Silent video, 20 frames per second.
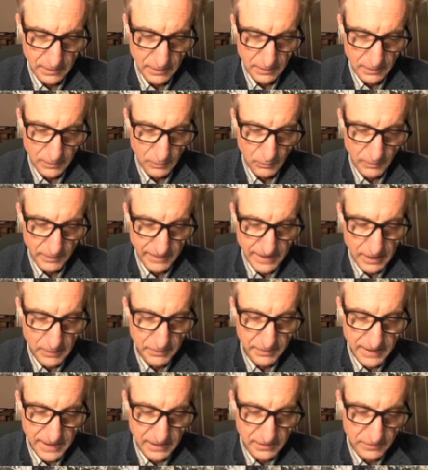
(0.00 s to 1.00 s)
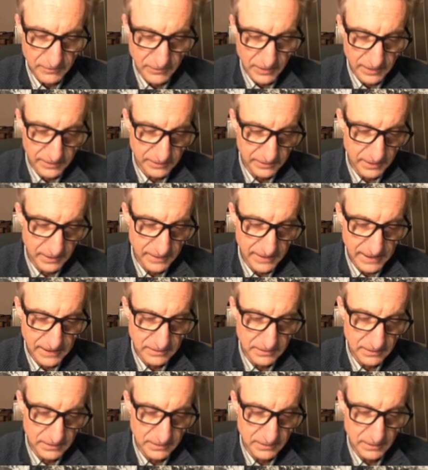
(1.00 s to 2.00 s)
Without that device
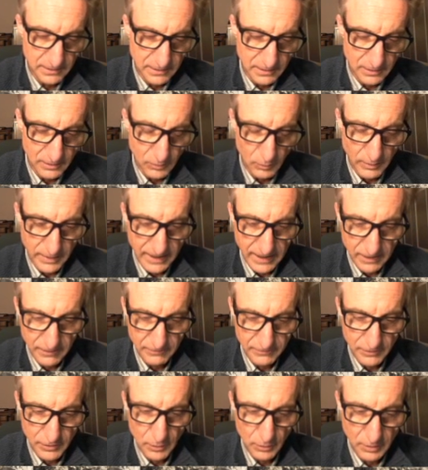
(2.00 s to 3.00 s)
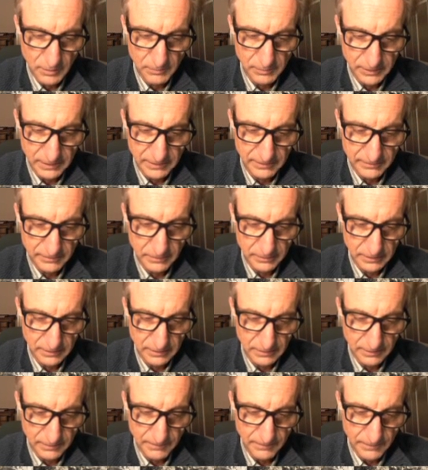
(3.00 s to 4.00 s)
connected, we have no complete
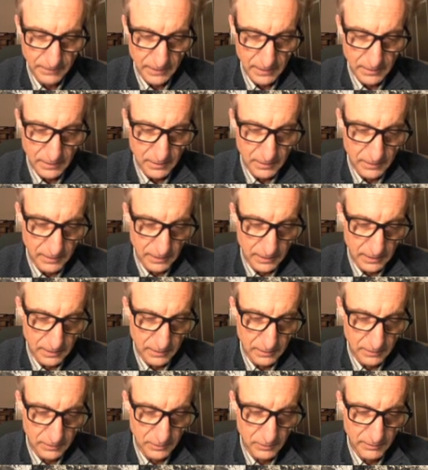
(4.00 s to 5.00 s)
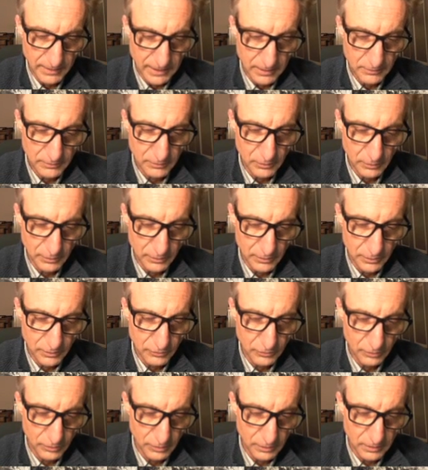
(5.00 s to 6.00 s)
circuit. The ground or
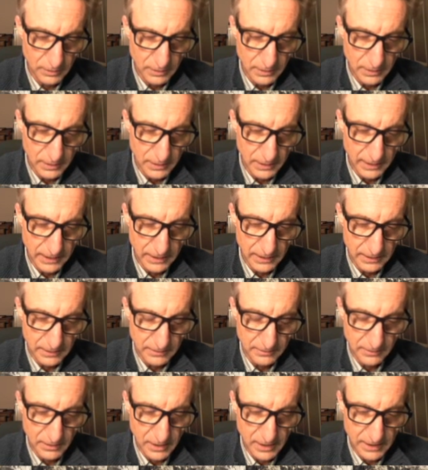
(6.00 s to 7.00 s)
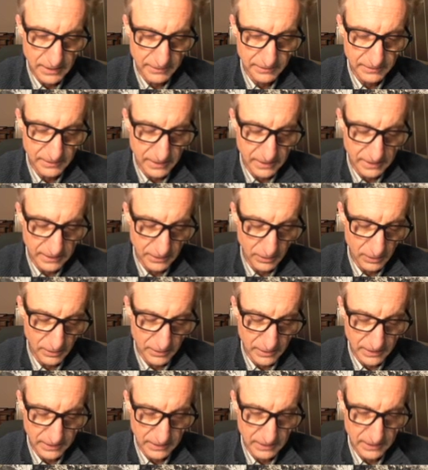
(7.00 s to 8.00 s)
neutral and hot side are
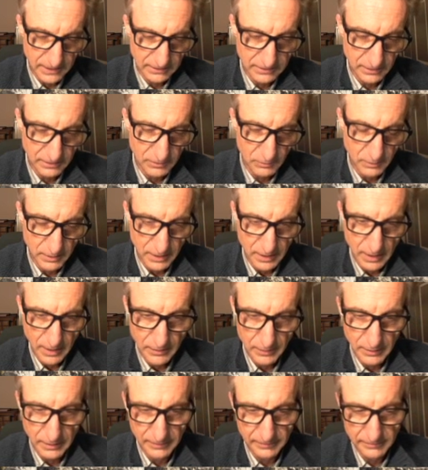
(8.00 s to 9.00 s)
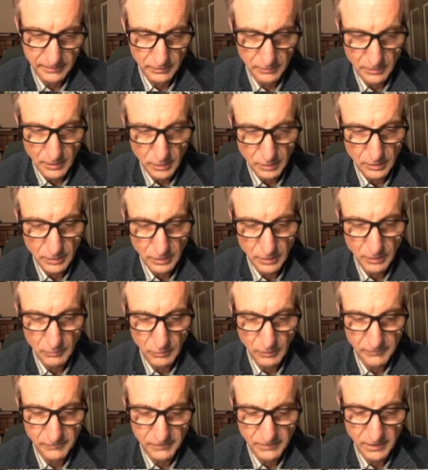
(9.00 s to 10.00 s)
not connected to one another, and so no current will
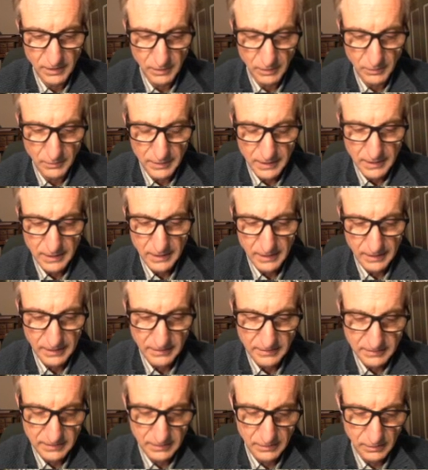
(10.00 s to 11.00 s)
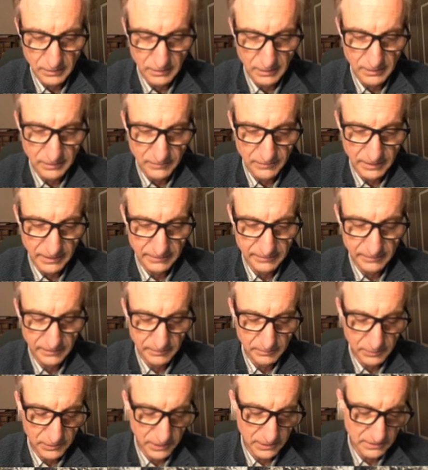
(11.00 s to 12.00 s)
flow until a device is
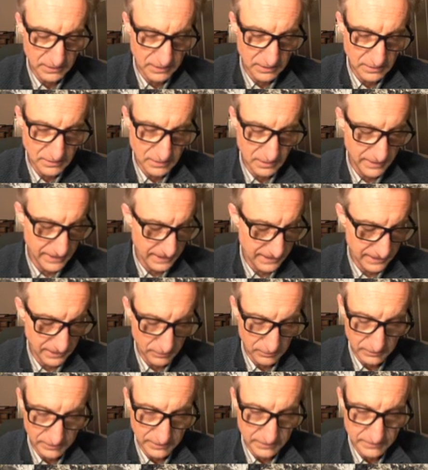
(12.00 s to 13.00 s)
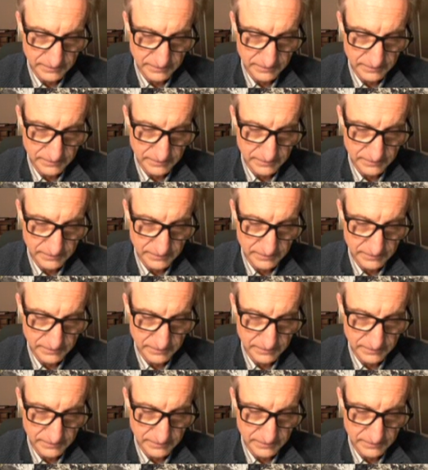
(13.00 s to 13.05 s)
plugged into that outlet.